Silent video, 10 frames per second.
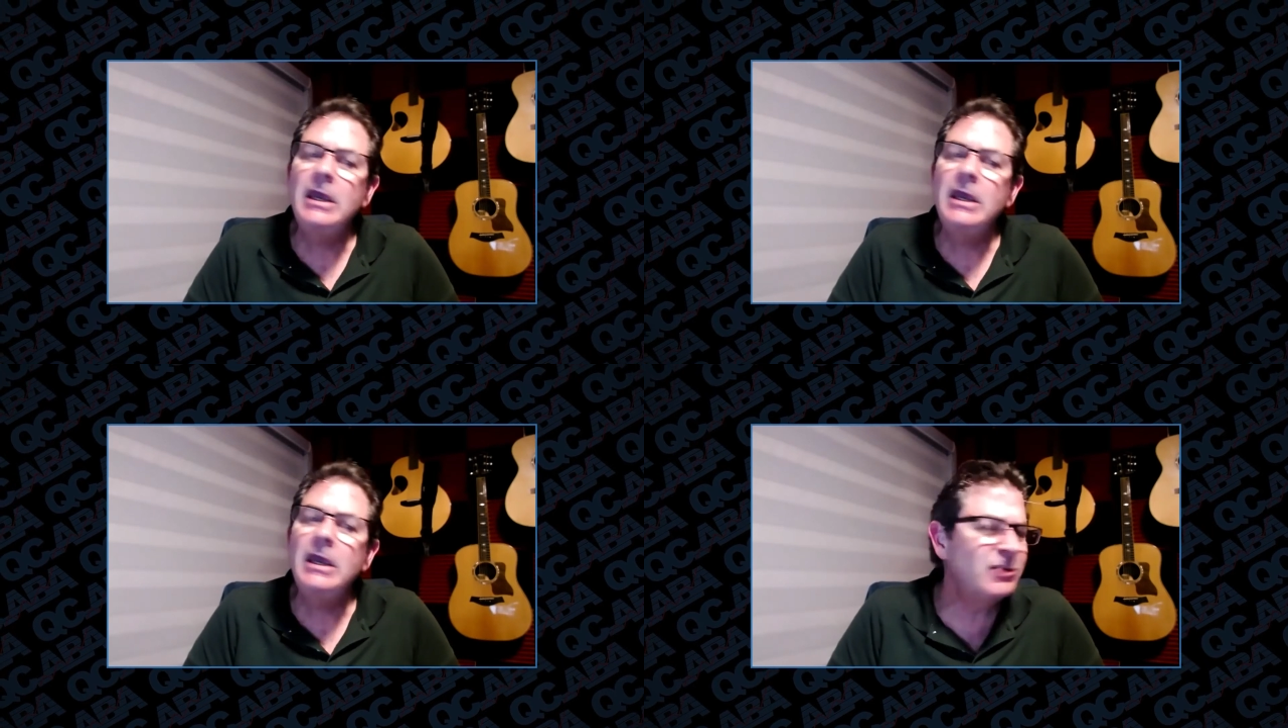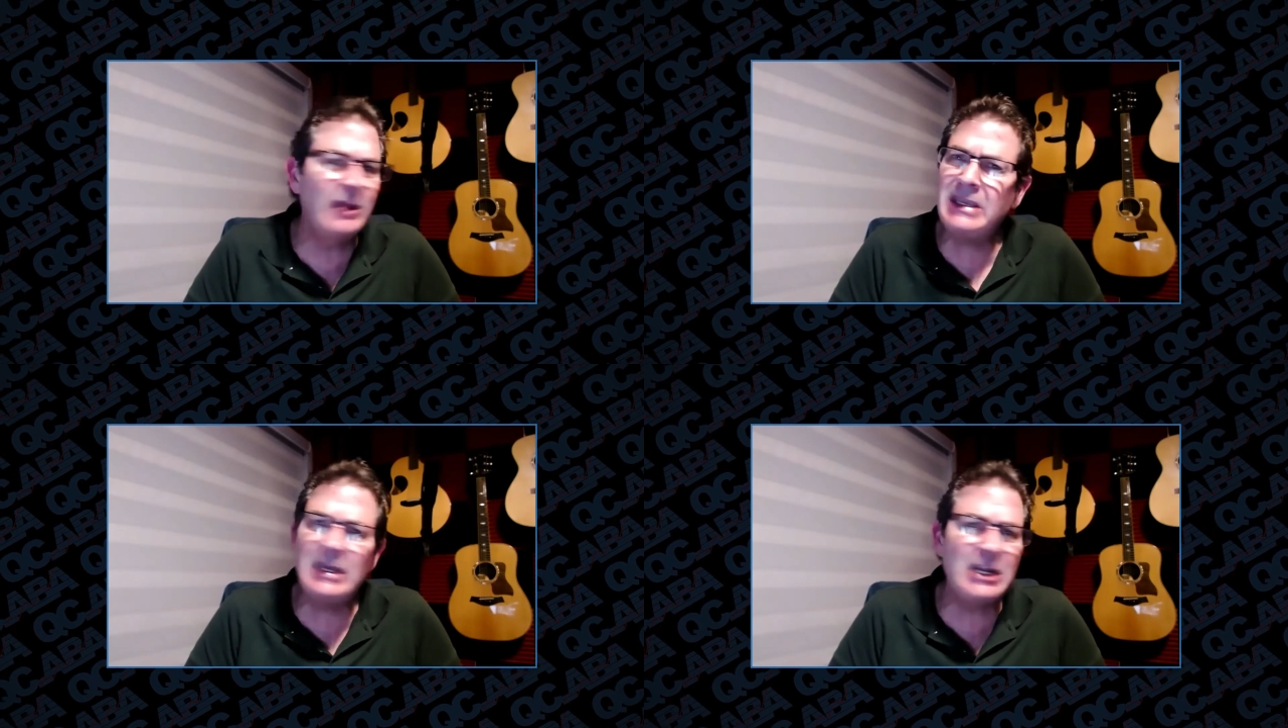He doesn't
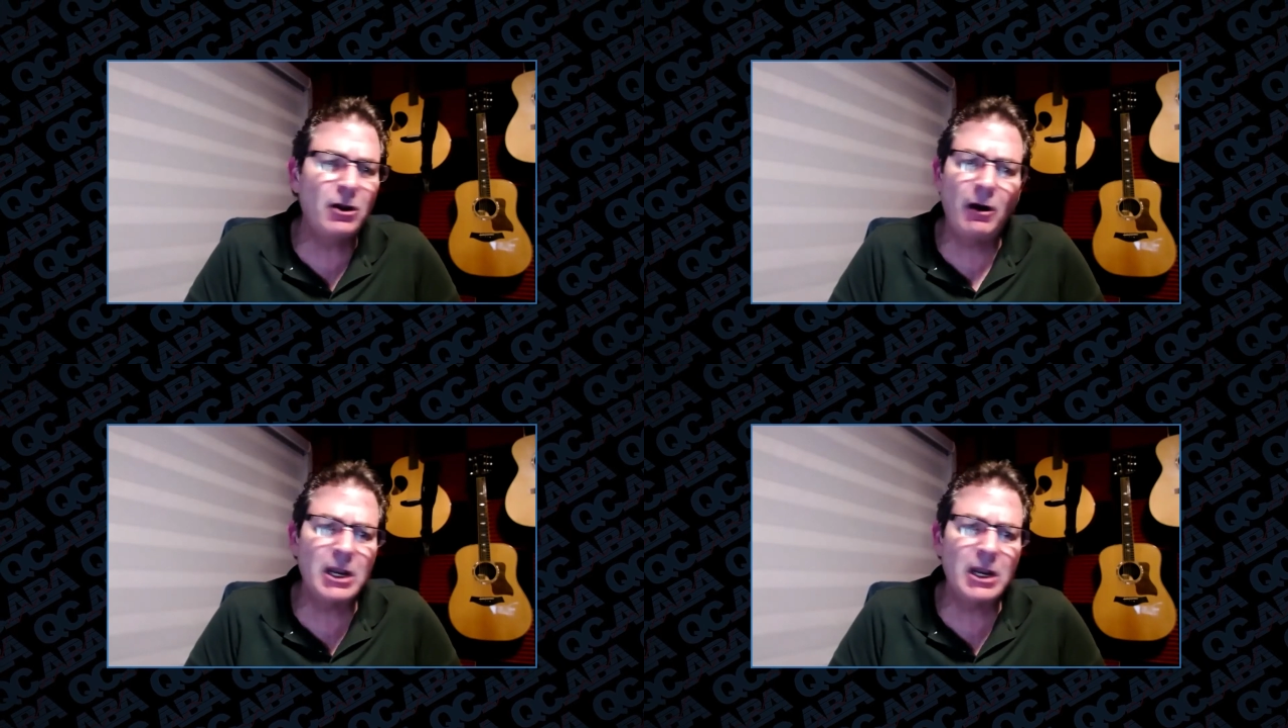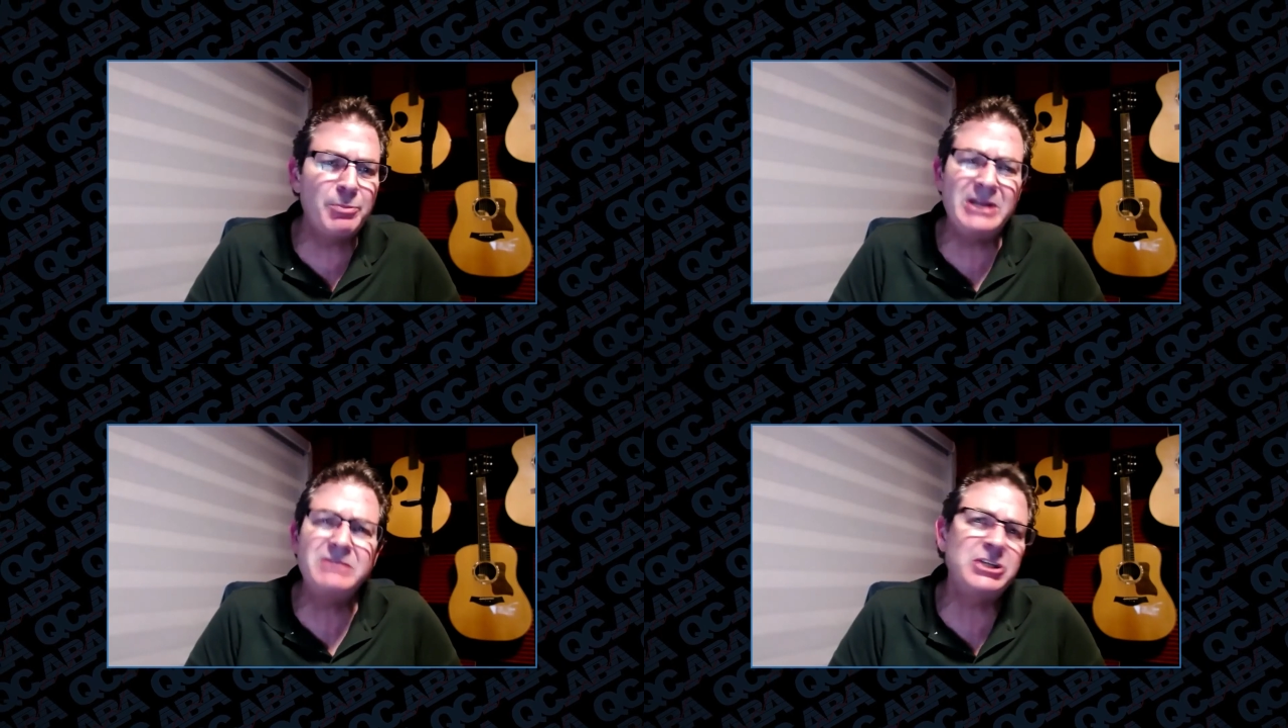like getting caught up
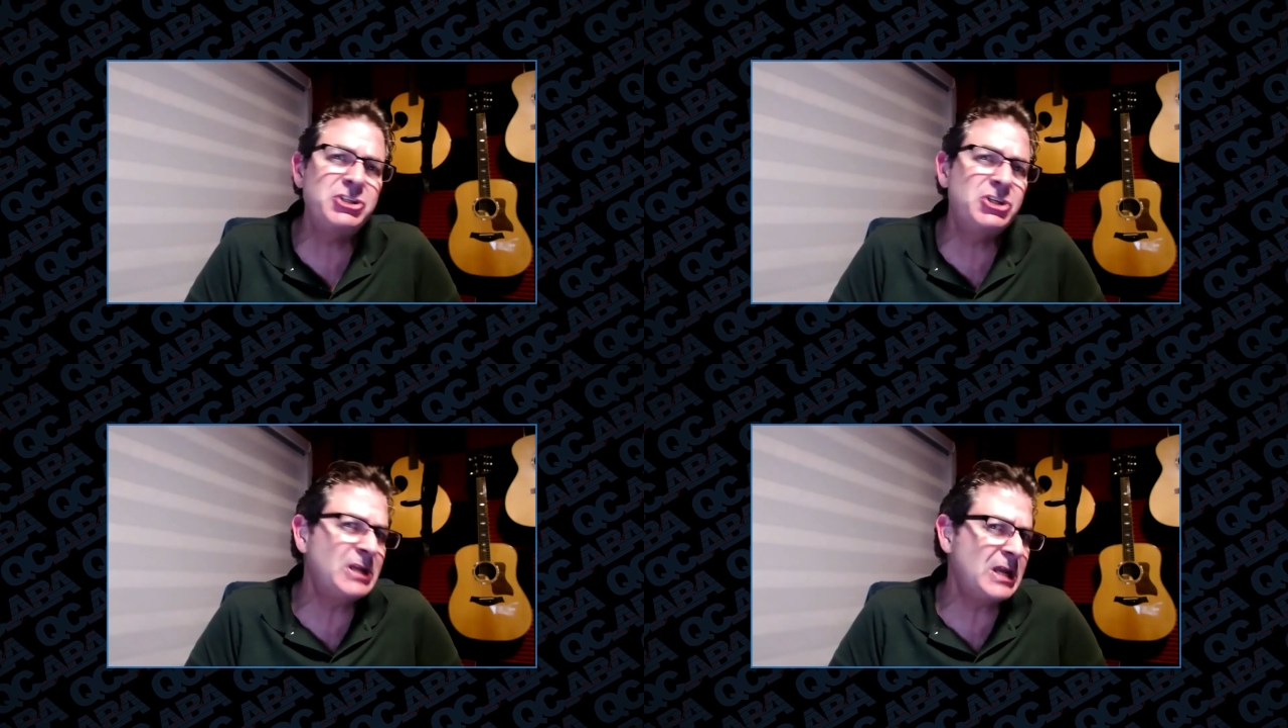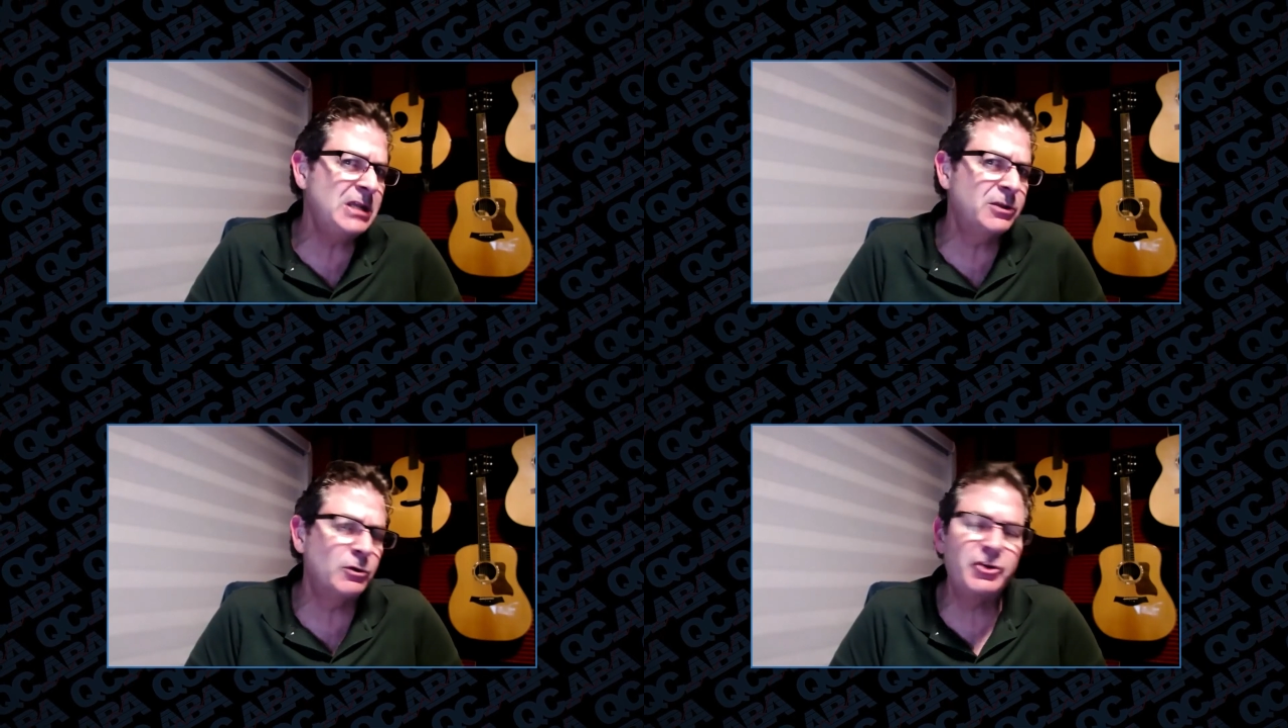in attention either.